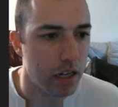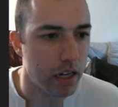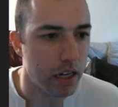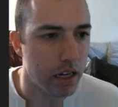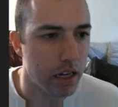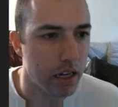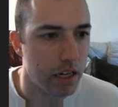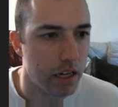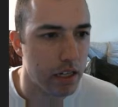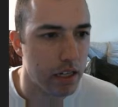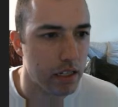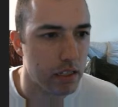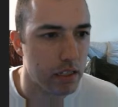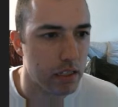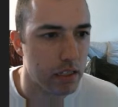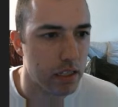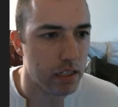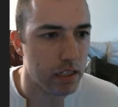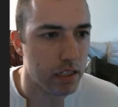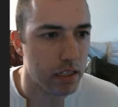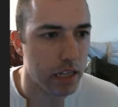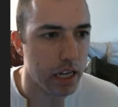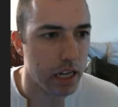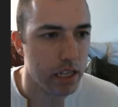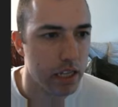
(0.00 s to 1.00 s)
And
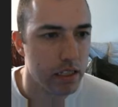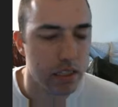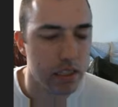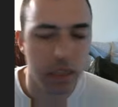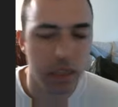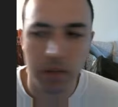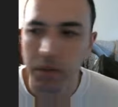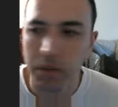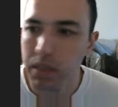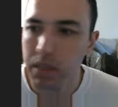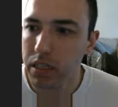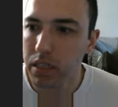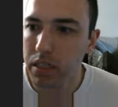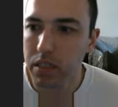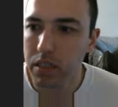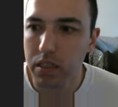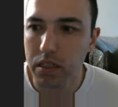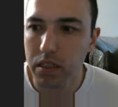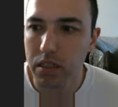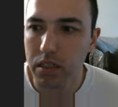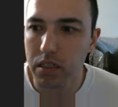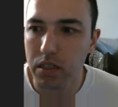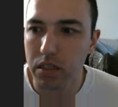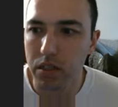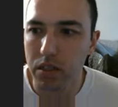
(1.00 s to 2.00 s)
the next thing we
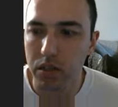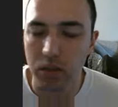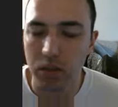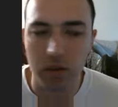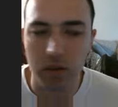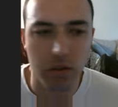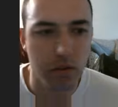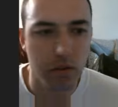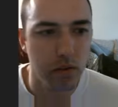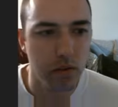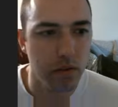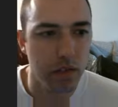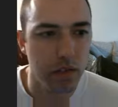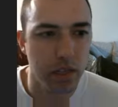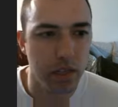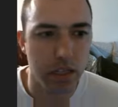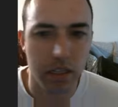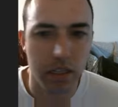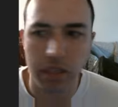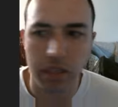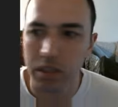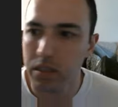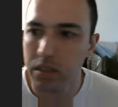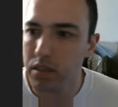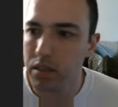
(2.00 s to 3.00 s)
can do
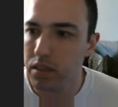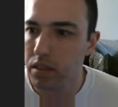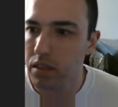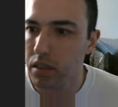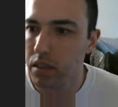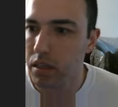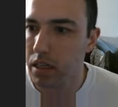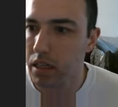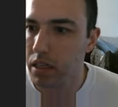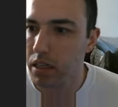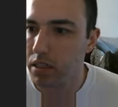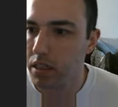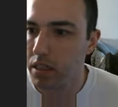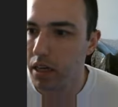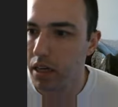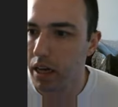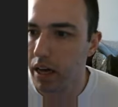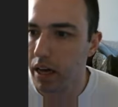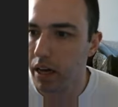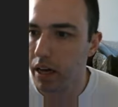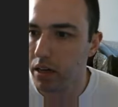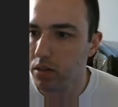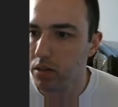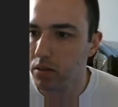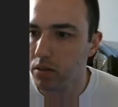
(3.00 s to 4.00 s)
is let's
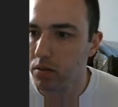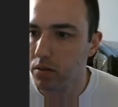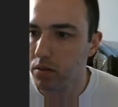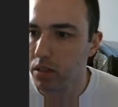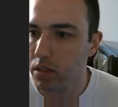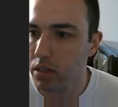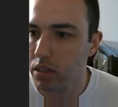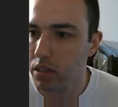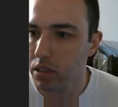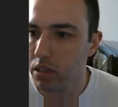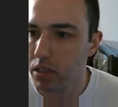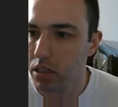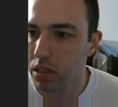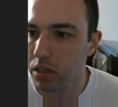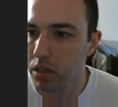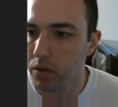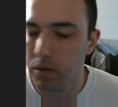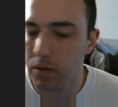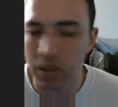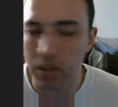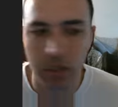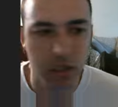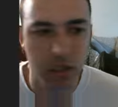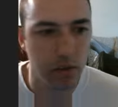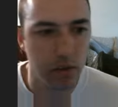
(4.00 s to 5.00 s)
actually just
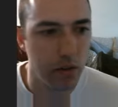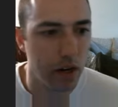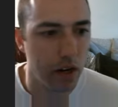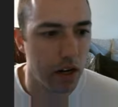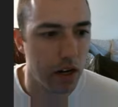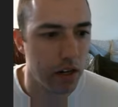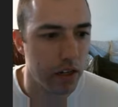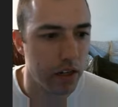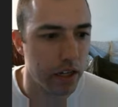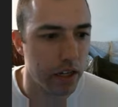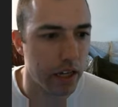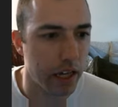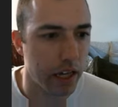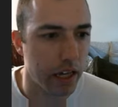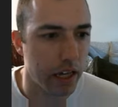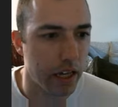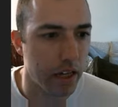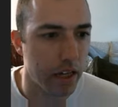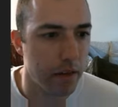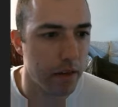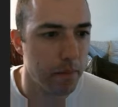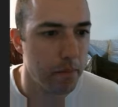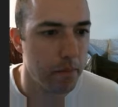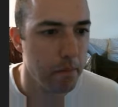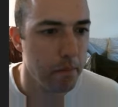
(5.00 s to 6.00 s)
go into our
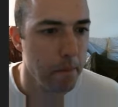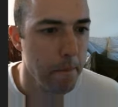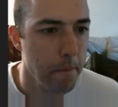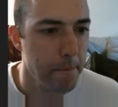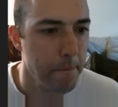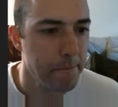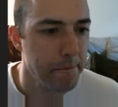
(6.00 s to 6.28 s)
game